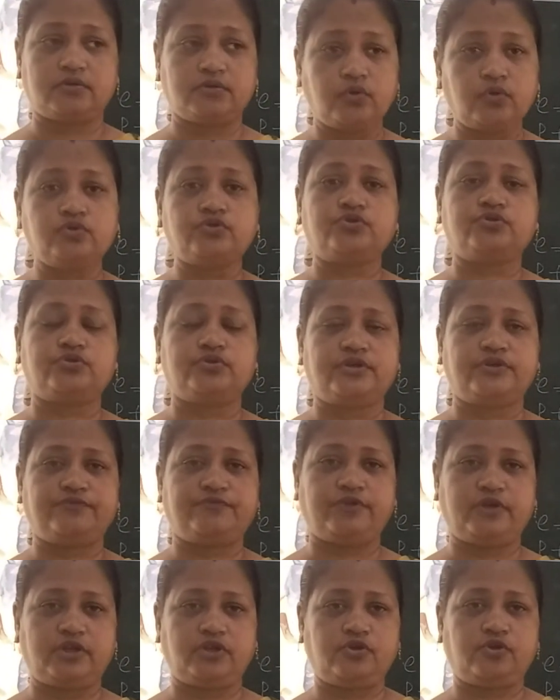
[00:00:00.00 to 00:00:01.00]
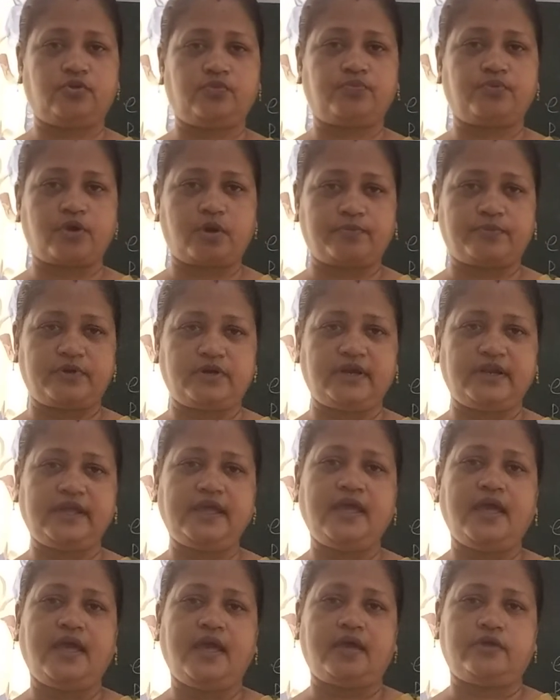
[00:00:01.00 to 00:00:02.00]
go through the video
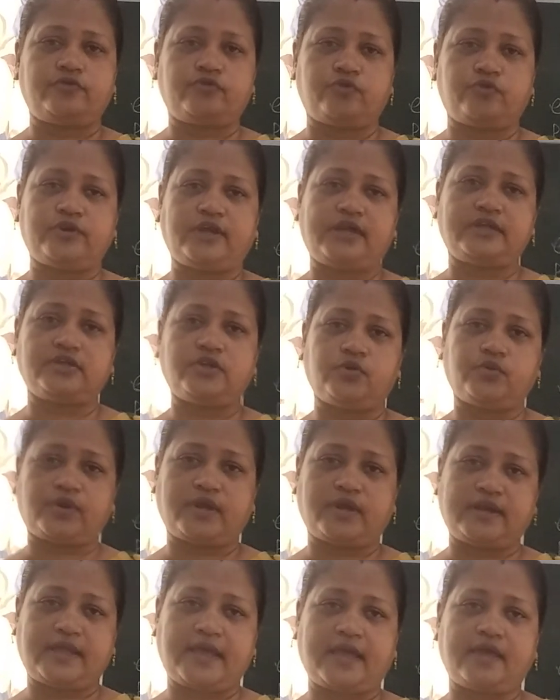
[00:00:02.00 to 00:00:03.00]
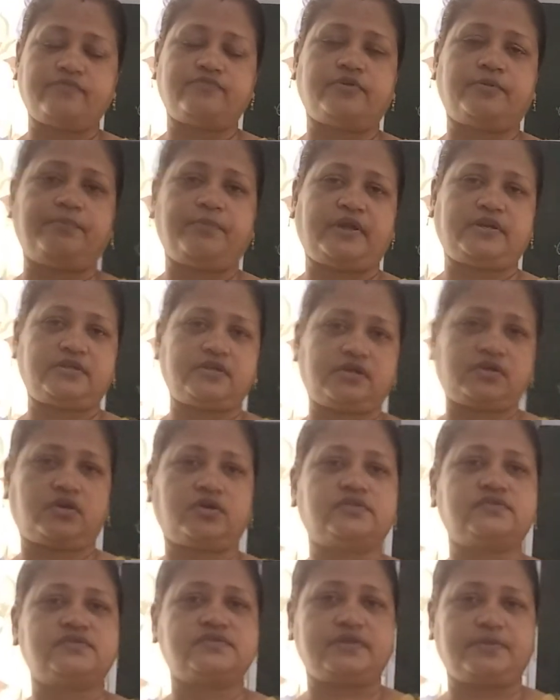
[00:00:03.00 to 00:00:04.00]
properly so that you can have a better
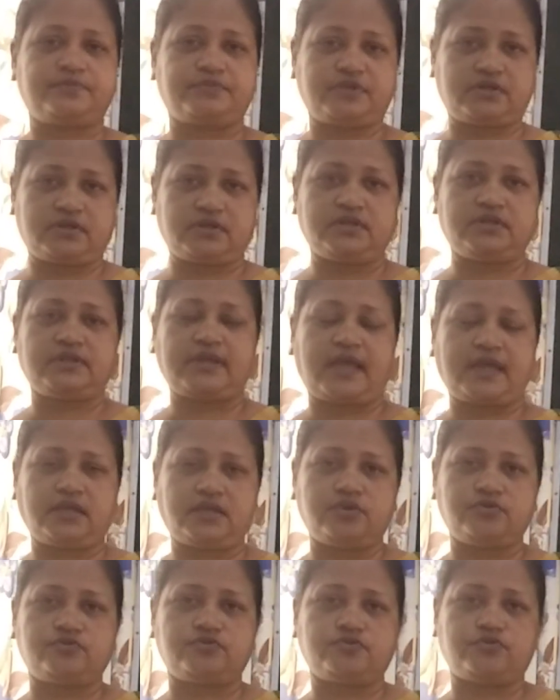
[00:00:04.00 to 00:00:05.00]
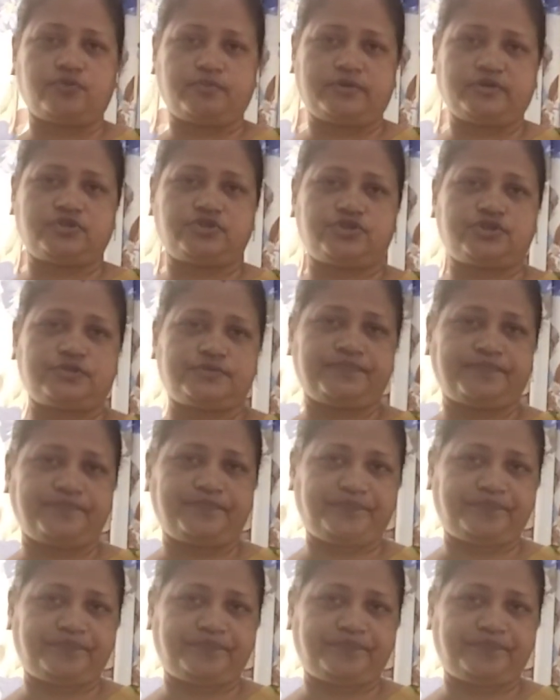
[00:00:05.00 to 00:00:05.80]
concept. Thank you so much.